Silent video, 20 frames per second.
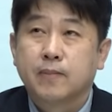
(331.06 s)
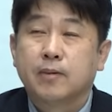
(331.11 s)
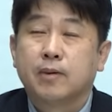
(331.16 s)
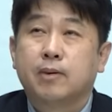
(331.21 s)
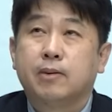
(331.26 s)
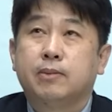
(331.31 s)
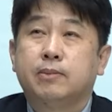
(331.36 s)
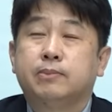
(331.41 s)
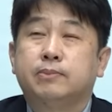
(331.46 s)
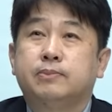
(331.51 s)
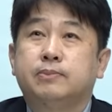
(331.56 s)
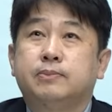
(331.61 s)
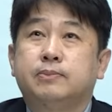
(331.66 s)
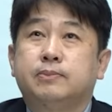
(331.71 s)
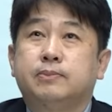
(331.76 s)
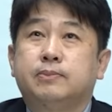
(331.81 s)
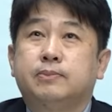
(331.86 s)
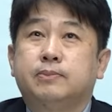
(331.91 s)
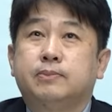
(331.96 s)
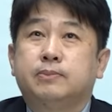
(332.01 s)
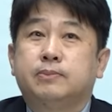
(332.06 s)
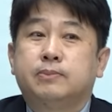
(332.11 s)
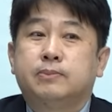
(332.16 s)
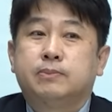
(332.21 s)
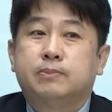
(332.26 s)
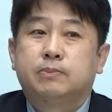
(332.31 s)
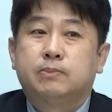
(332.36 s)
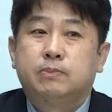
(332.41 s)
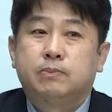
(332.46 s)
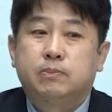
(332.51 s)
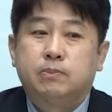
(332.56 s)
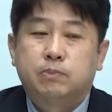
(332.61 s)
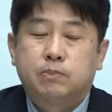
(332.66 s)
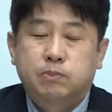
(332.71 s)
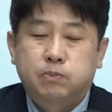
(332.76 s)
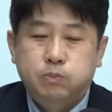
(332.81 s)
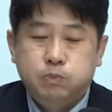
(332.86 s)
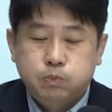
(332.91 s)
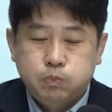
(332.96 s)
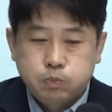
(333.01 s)

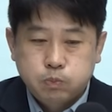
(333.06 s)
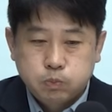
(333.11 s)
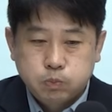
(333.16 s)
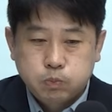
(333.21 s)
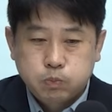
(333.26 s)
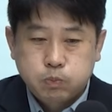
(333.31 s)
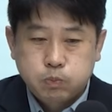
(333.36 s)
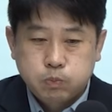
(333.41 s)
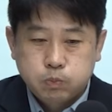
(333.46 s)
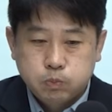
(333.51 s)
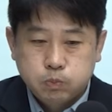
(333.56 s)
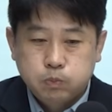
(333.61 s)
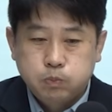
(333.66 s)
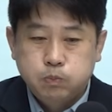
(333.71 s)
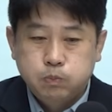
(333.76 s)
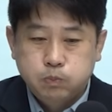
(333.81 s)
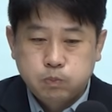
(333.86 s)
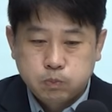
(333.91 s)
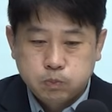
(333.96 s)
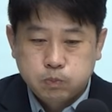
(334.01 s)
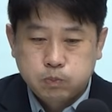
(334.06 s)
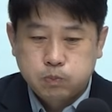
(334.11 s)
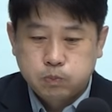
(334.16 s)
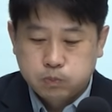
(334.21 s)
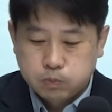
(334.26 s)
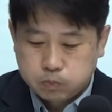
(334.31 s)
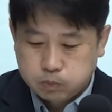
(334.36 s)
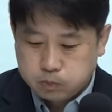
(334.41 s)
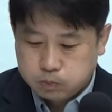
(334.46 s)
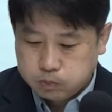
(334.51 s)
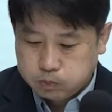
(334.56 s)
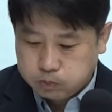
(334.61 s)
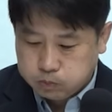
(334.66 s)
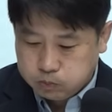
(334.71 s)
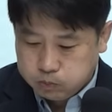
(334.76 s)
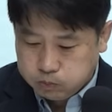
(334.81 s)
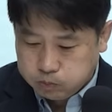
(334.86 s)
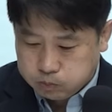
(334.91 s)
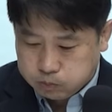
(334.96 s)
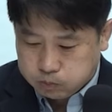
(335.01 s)

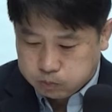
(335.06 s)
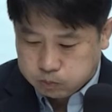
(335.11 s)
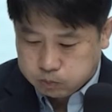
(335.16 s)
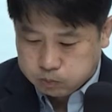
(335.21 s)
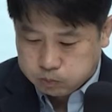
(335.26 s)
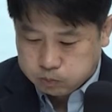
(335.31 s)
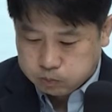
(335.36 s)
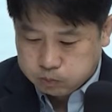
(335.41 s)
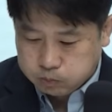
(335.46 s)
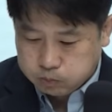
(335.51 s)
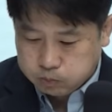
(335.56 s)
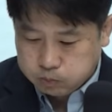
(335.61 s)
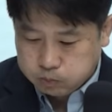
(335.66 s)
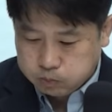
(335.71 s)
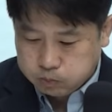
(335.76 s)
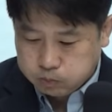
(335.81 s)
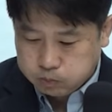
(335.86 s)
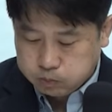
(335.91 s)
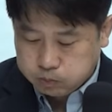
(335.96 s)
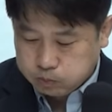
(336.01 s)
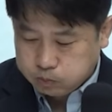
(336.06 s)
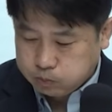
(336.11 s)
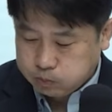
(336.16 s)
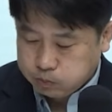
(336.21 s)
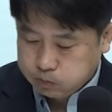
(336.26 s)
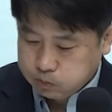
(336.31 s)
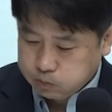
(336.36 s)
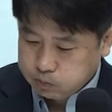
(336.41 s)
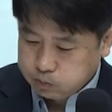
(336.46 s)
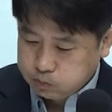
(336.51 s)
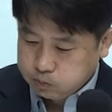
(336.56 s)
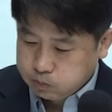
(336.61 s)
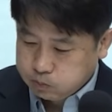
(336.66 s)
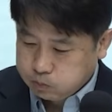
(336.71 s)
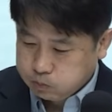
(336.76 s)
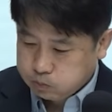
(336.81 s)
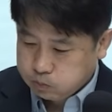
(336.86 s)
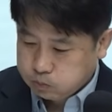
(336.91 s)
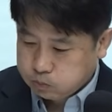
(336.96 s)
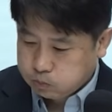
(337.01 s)

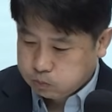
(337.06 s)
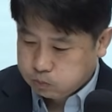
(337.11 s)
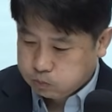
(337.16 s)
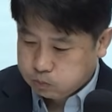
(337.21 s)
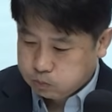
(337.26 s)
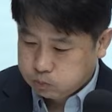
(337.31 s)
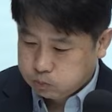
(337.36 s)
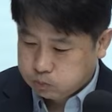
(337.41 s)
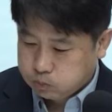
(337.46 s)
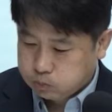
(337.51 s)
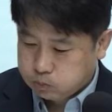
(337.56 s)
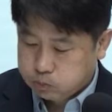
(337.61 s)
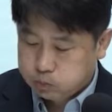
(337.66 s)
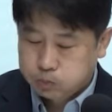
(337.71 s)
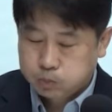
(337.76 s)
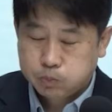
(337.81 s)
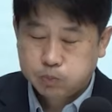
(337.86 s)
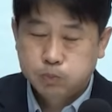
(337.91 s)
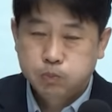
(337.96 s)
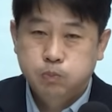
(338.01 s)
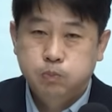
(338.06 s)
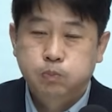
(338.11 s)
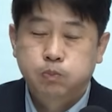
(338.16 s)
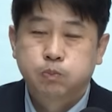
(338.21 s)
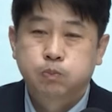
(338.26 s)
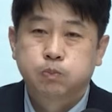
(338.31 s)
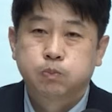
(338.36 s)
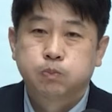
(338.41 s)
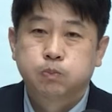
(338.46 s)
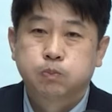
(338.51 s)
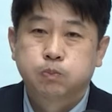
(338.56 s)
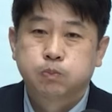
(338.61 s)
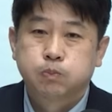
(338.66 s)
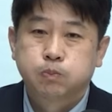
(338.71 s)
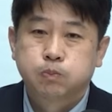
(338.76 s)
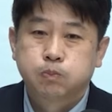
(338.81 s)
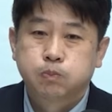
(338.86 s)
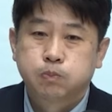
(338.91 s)
[no speech]